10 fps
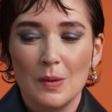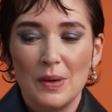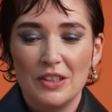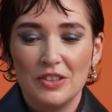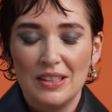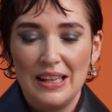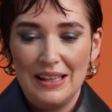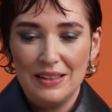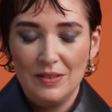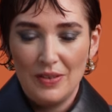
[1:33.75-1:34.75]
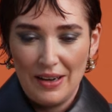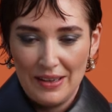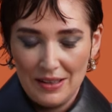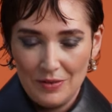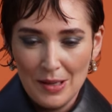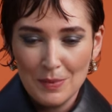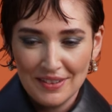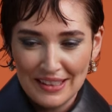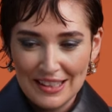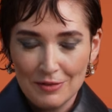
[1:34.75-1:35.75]
where Sinead very
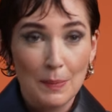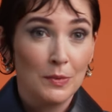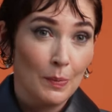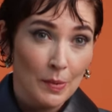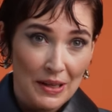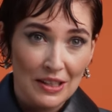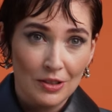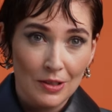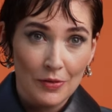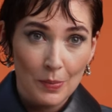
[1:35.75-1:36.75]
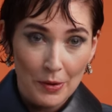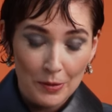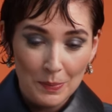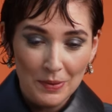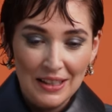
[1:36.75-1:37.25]
famously ripped up a picture of the Pope.